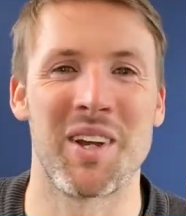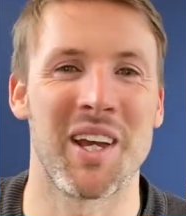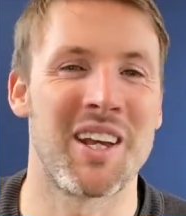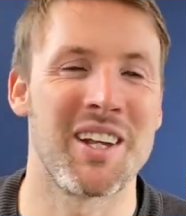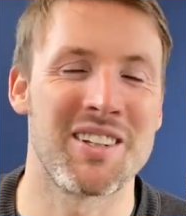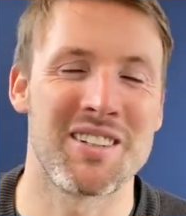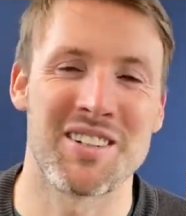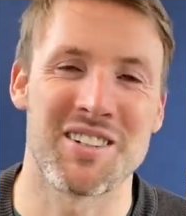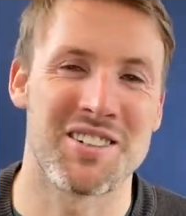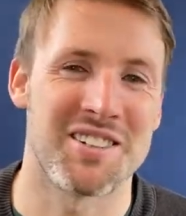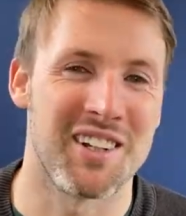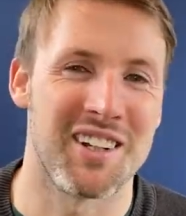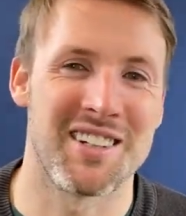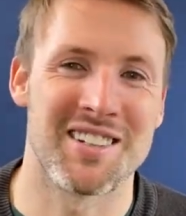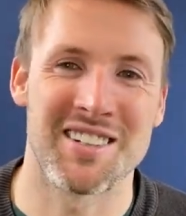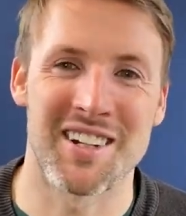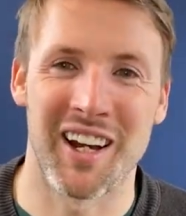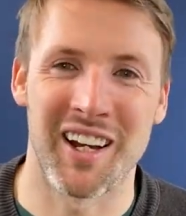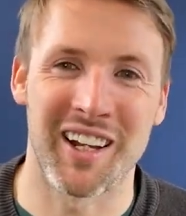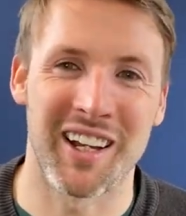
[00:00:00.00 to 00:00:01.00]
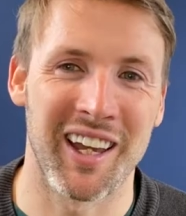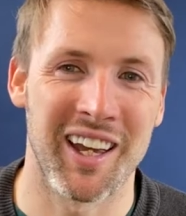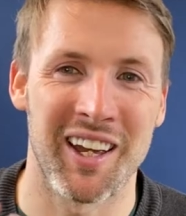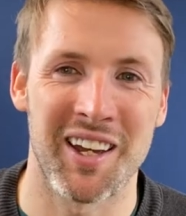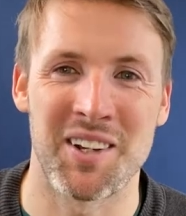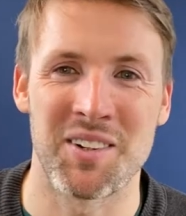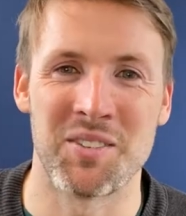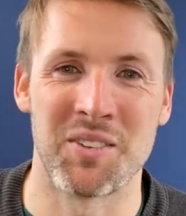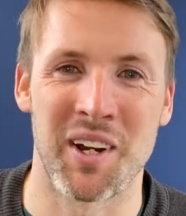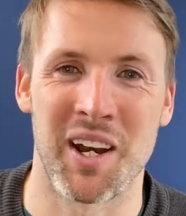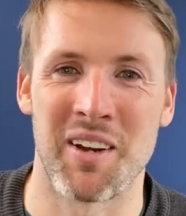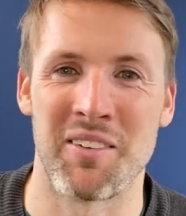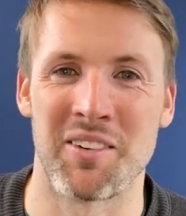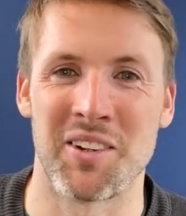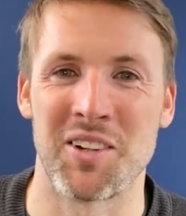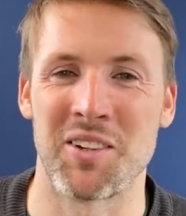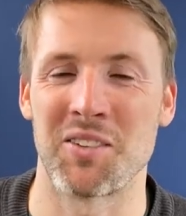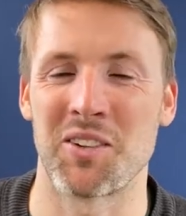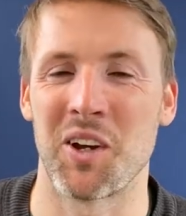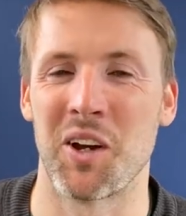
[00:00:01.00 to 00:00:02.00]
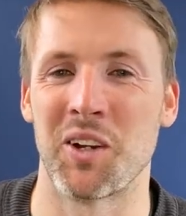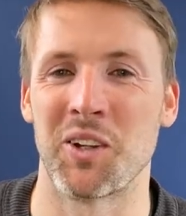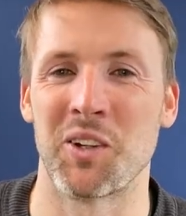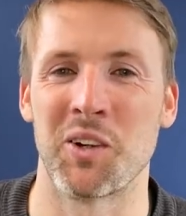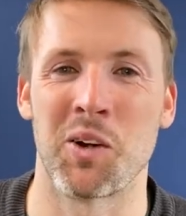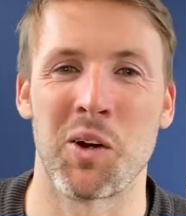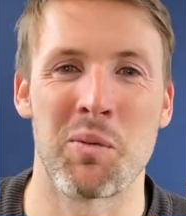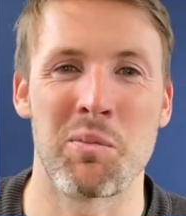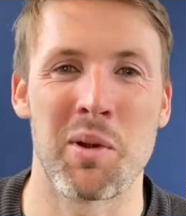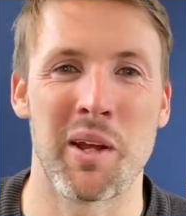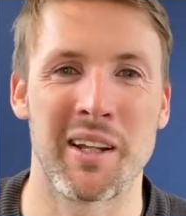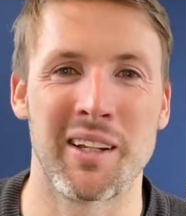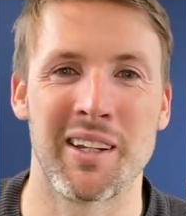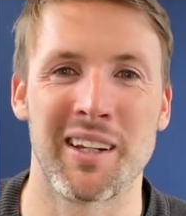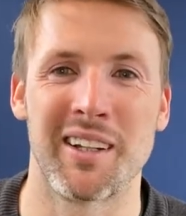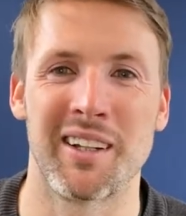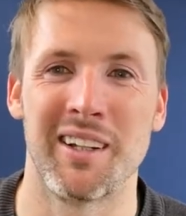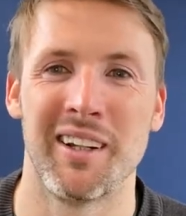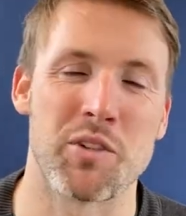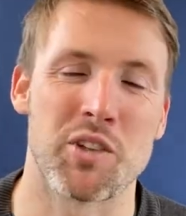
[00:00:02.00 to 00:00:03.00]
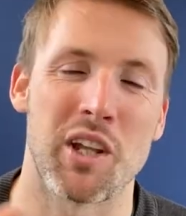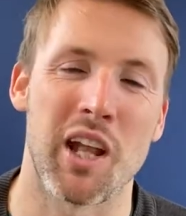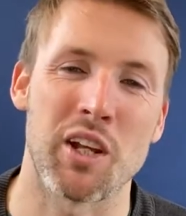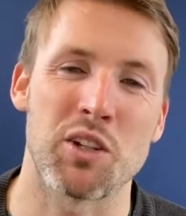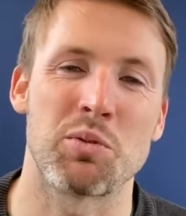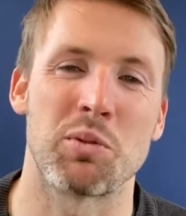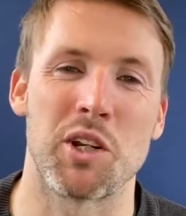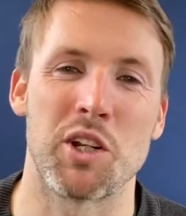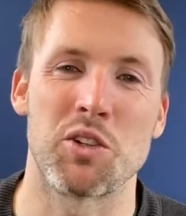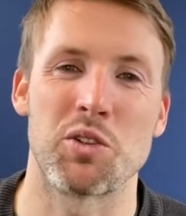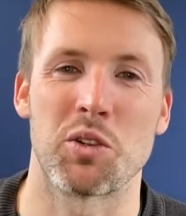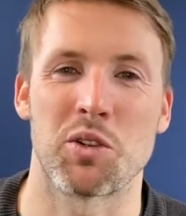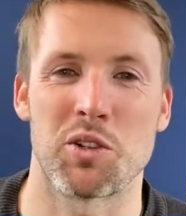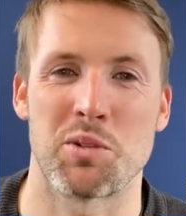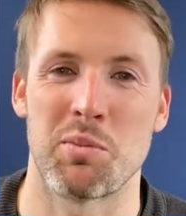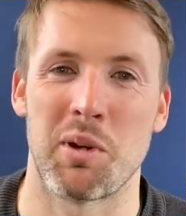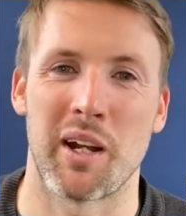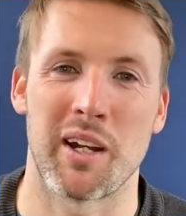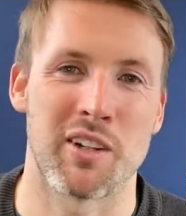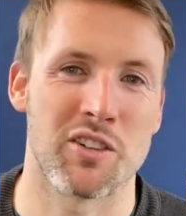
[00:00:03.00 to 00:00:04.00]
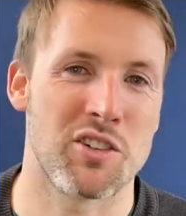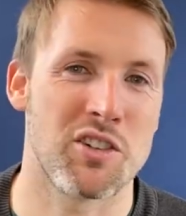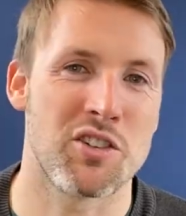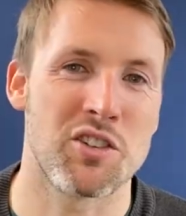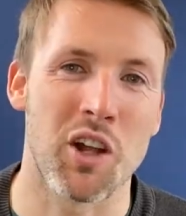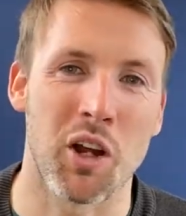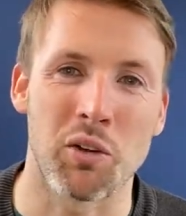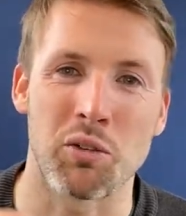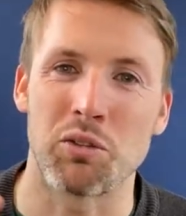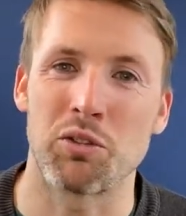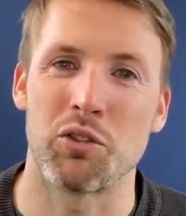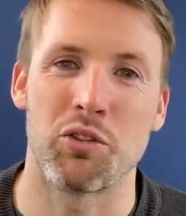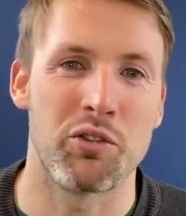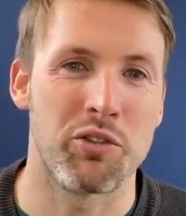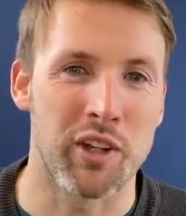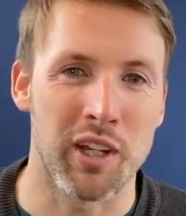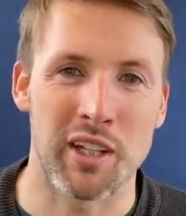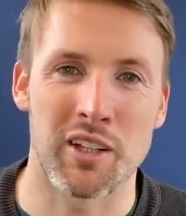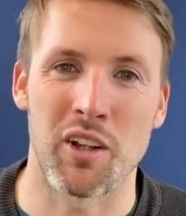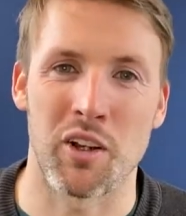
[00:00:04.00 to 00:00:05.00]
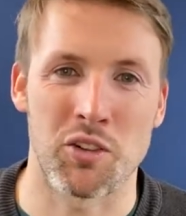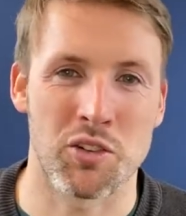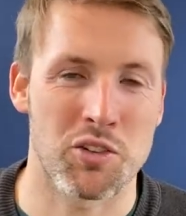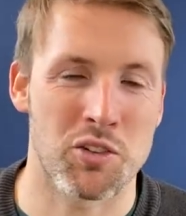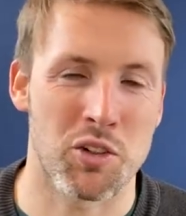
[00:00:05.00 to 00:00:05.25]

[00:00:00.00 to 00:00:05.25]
because it's just, okay, whatever, you've got your opinion. So that's what he talks about is just don't feed those